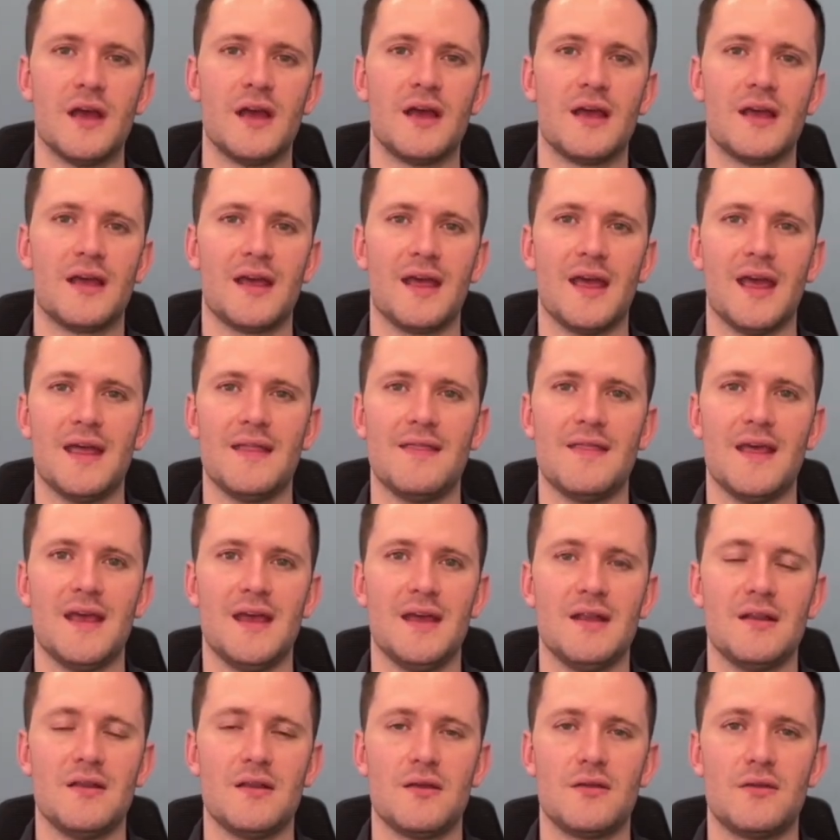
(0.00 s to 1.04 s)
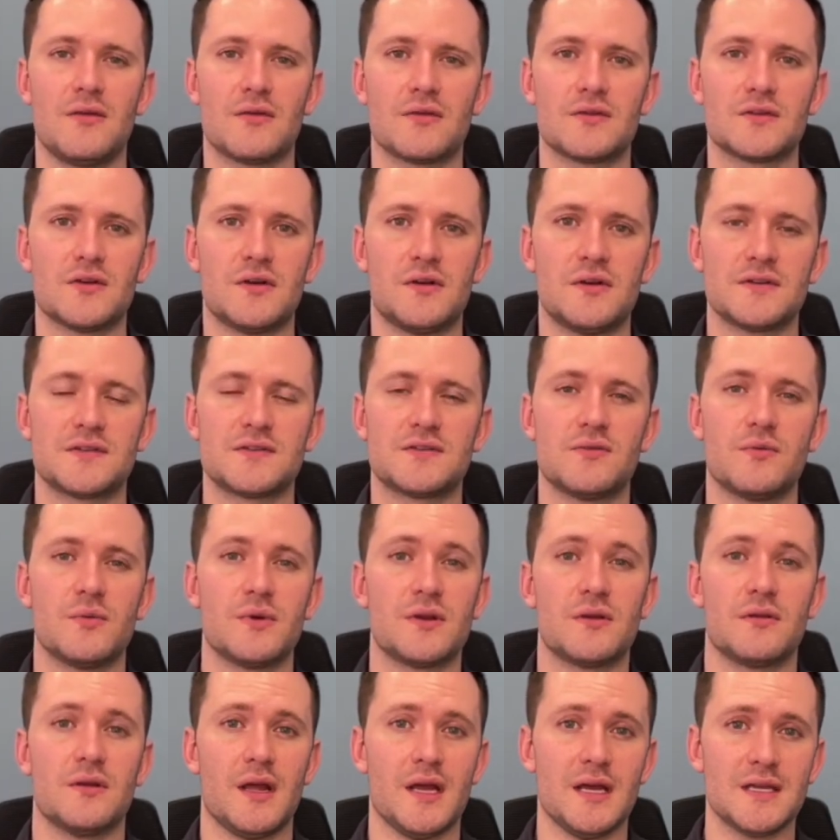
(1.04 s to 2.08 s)
And then there is also, when
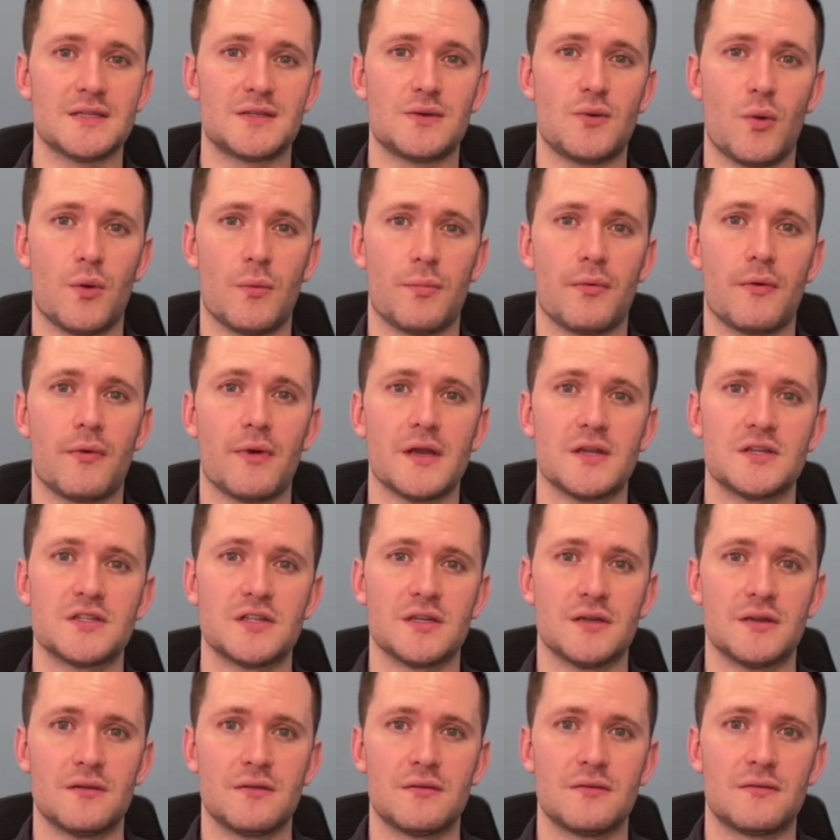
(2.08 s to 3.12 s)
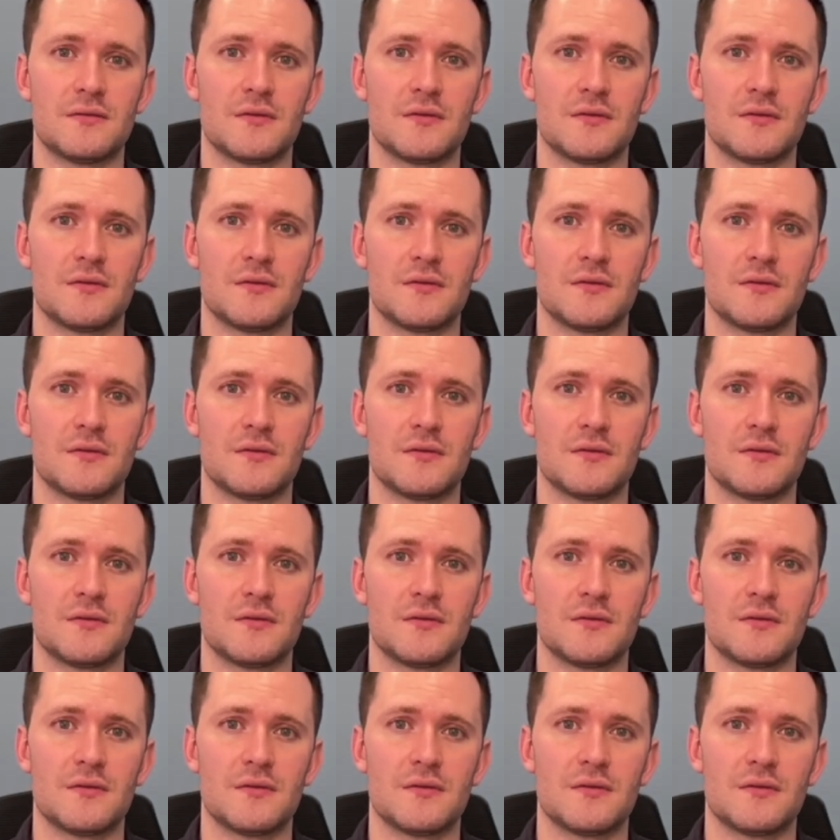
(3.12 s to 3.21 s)
you're an S corporation,